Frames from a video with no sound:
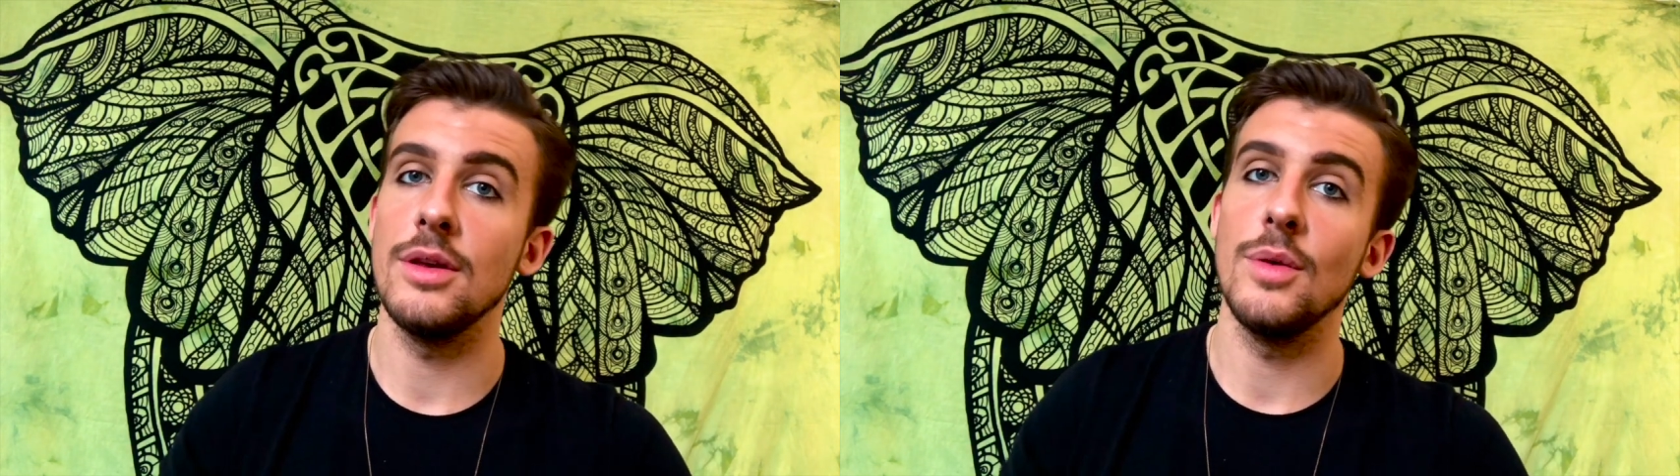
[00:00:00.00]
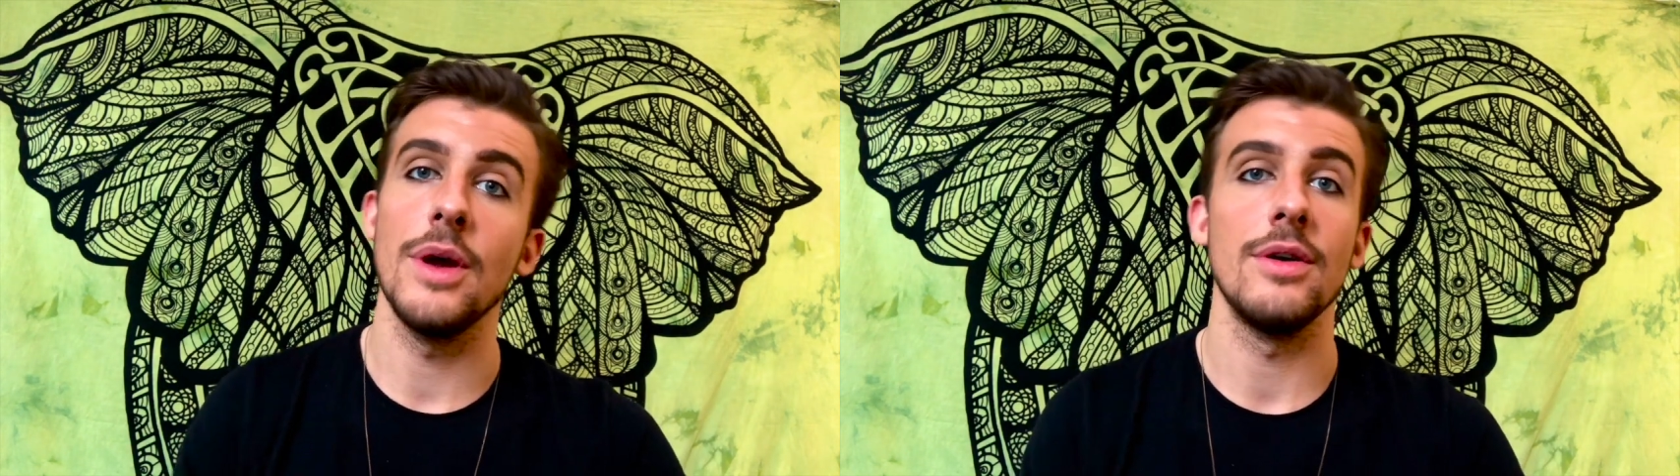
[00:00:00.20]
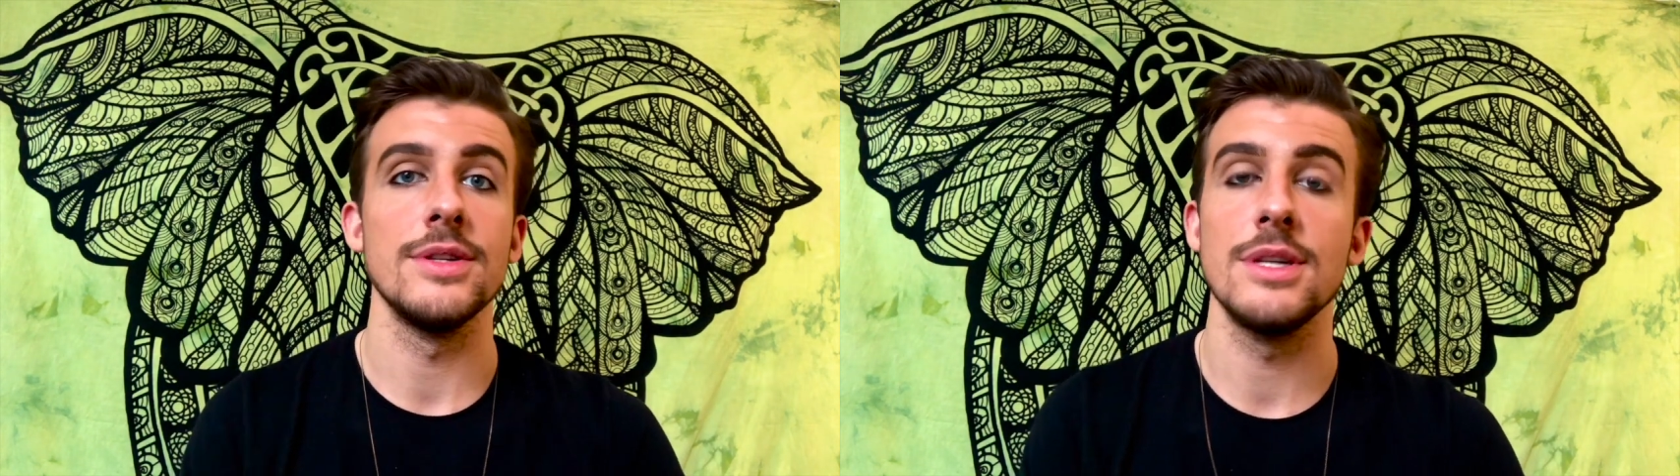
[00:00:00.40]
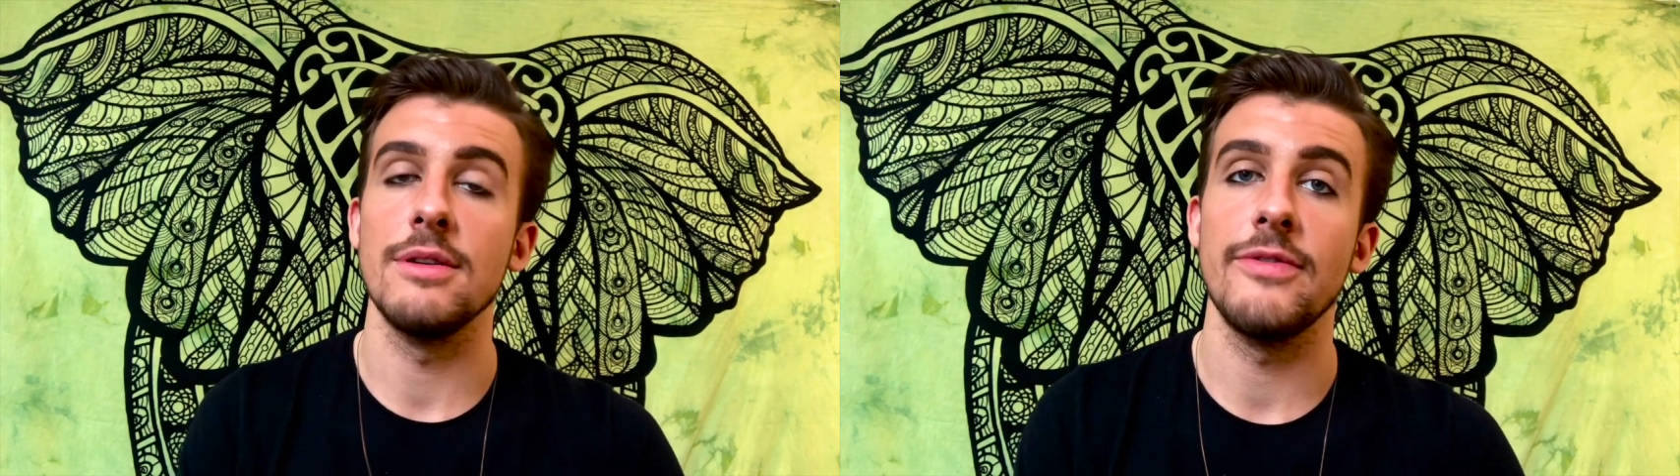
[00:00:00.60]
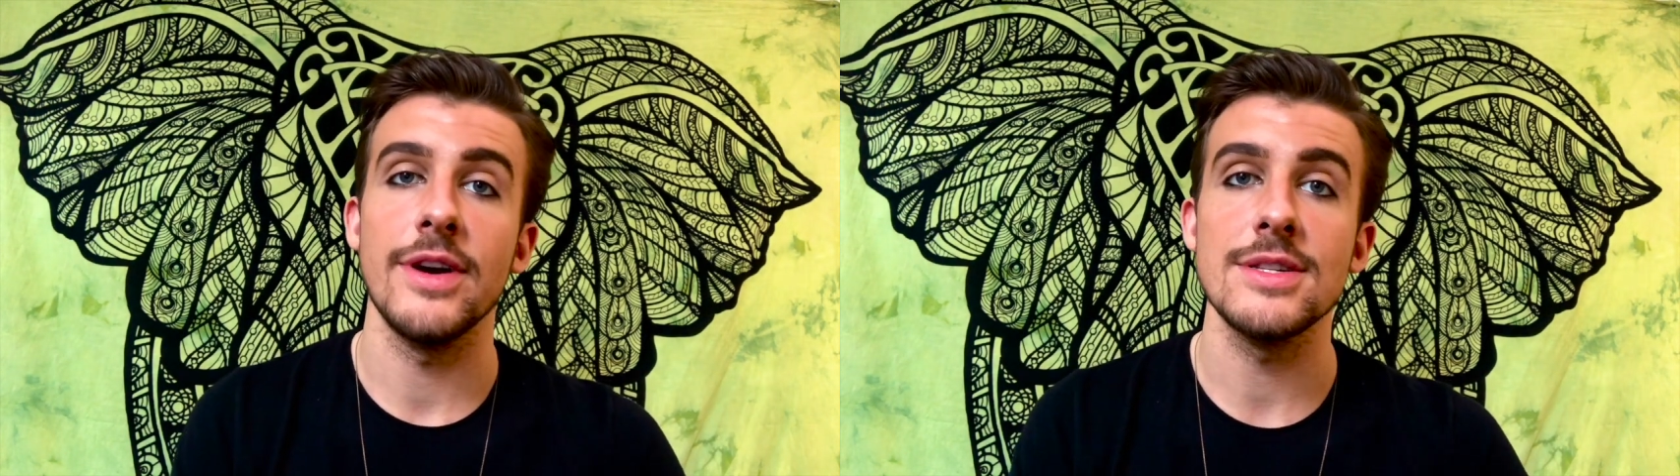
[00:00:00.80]
you went on to
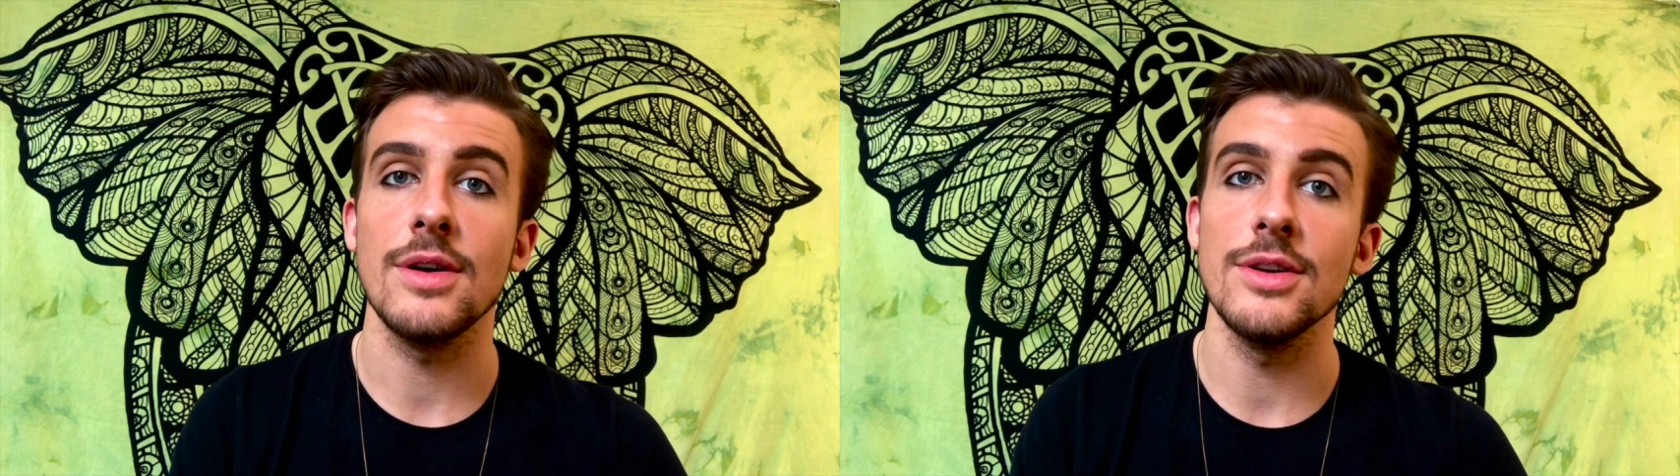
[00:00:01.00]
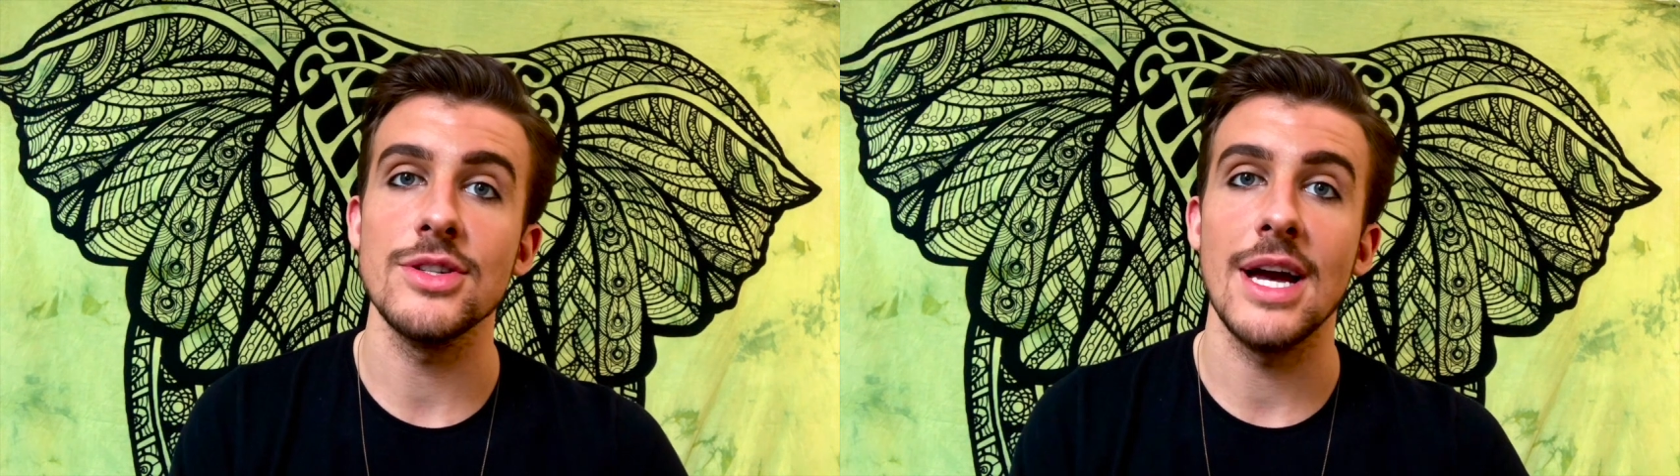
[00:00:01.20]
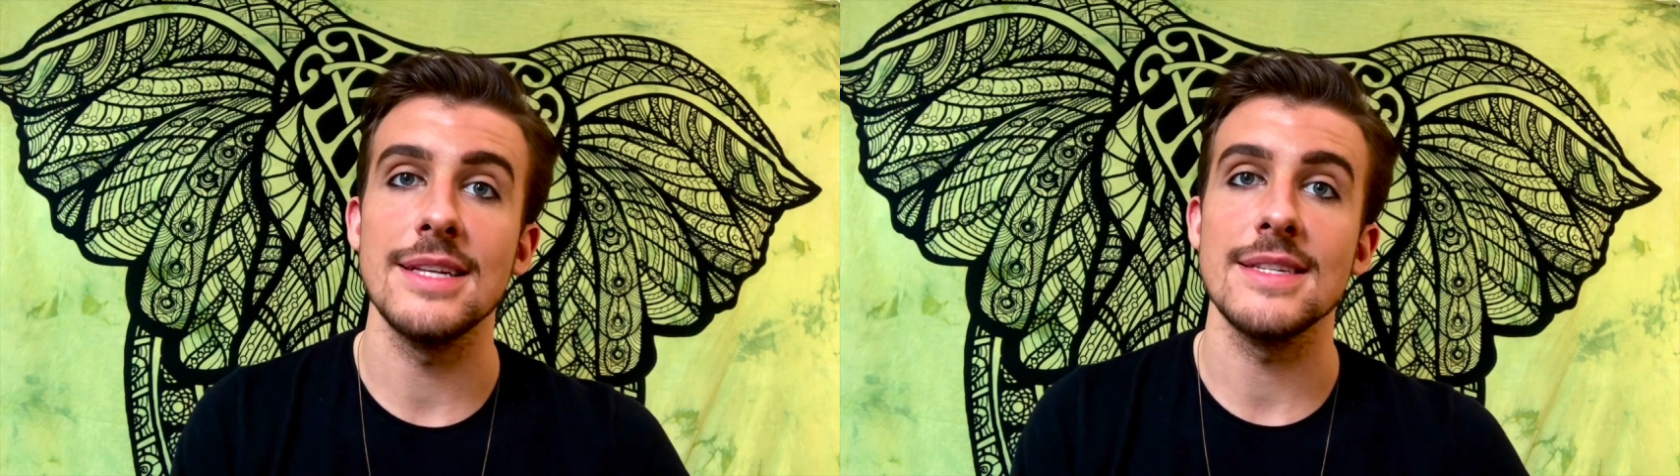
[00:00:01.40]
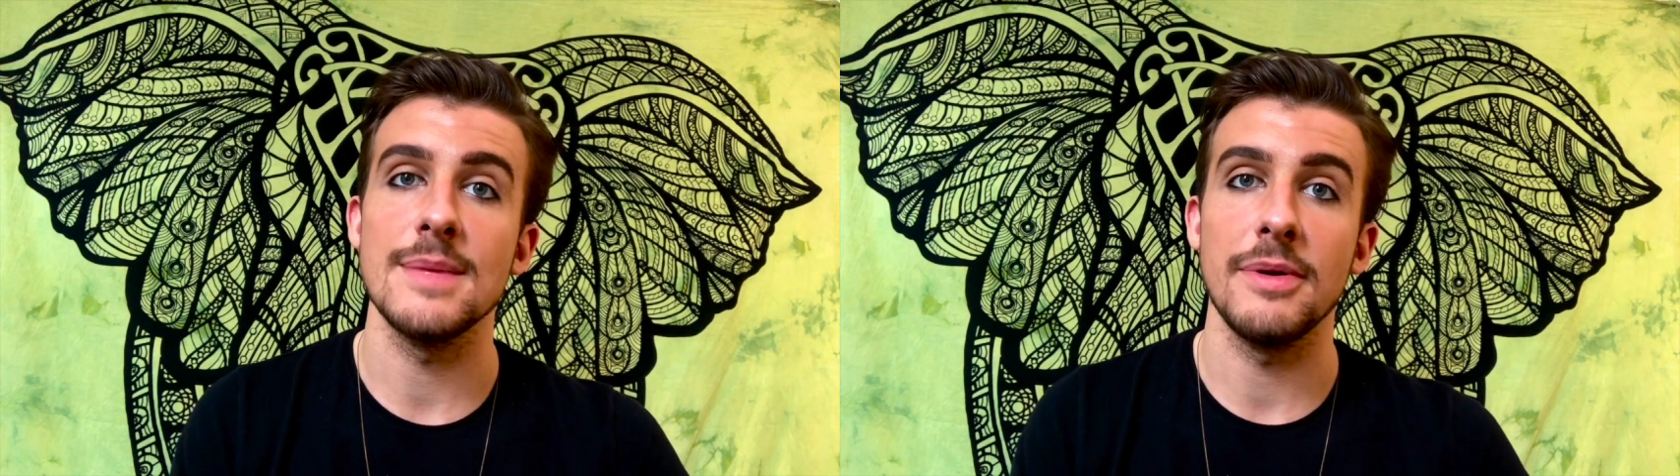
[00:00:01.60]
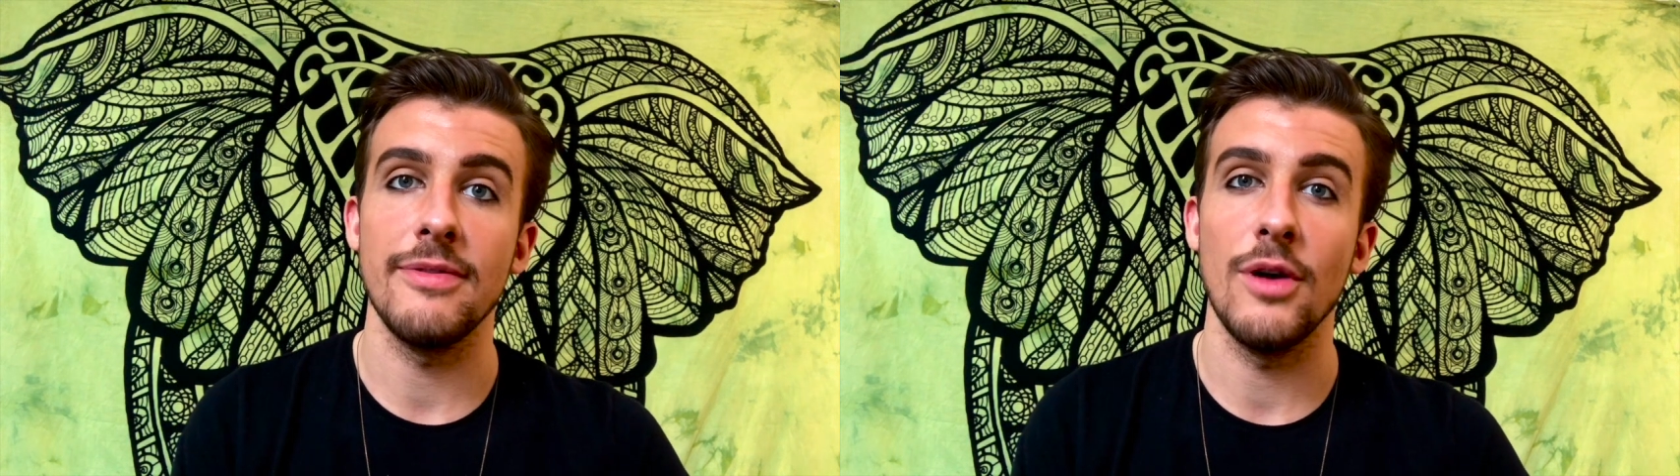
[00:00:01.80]
your first contract as
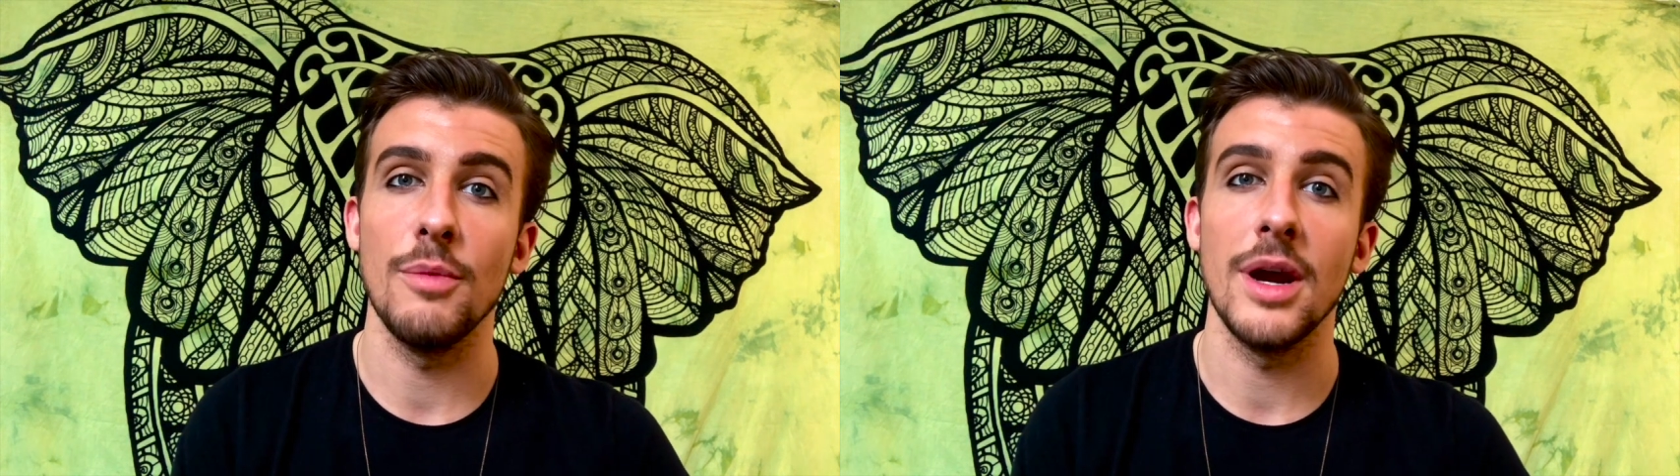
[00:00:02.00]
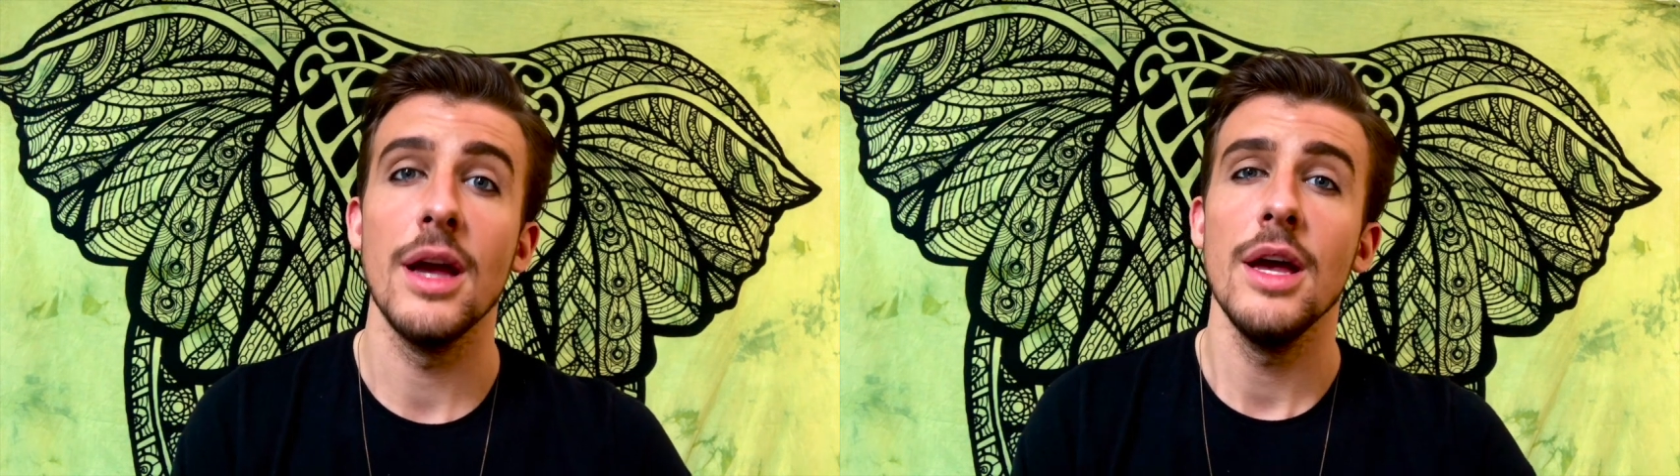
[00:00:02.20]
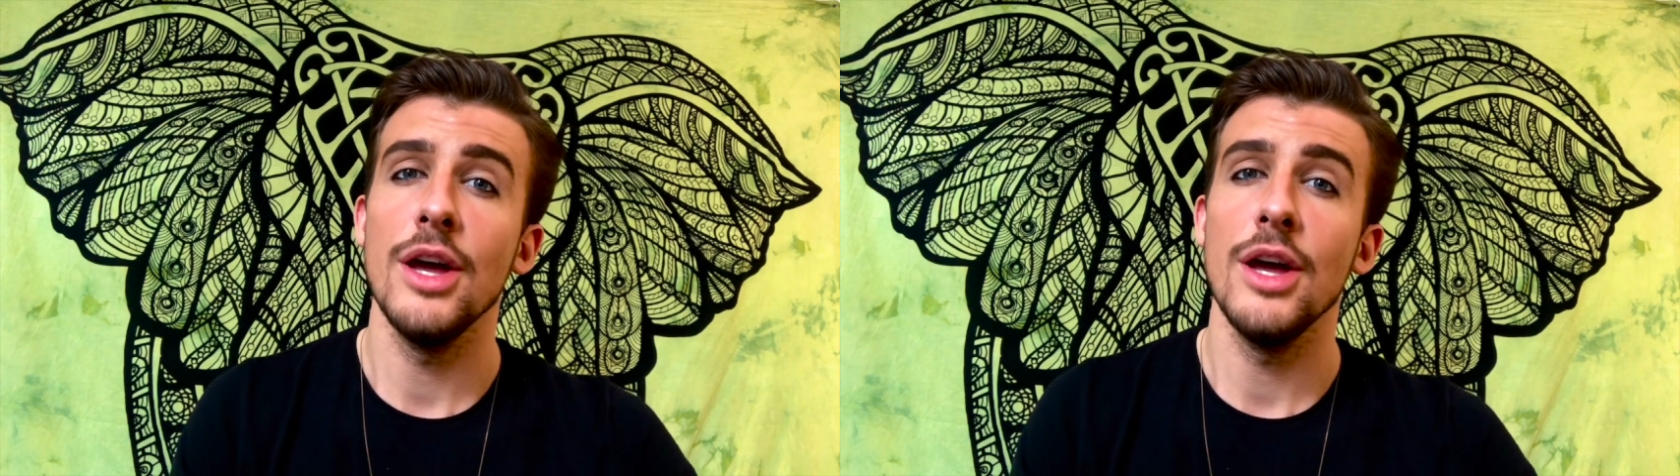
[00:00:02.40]
a performer